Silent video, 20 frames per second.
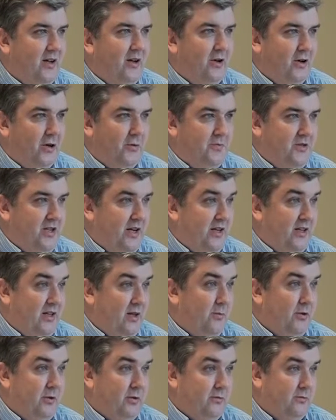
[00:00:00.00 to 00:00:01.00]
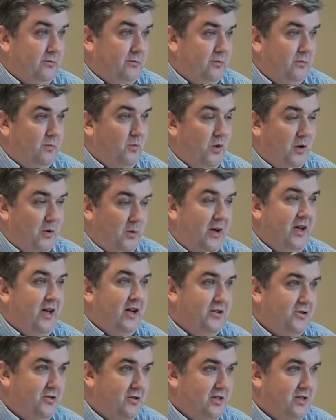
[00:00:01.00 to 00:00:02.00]
update them on what we
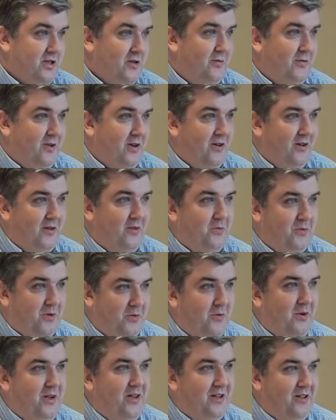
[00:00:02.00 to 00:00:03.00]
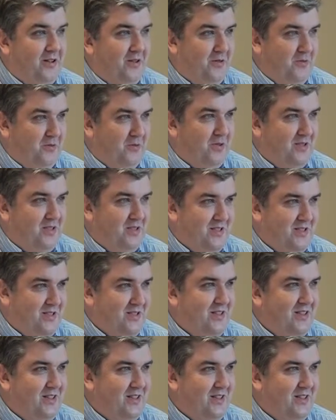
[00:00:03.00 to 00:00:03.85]
had done so far and what we thought was,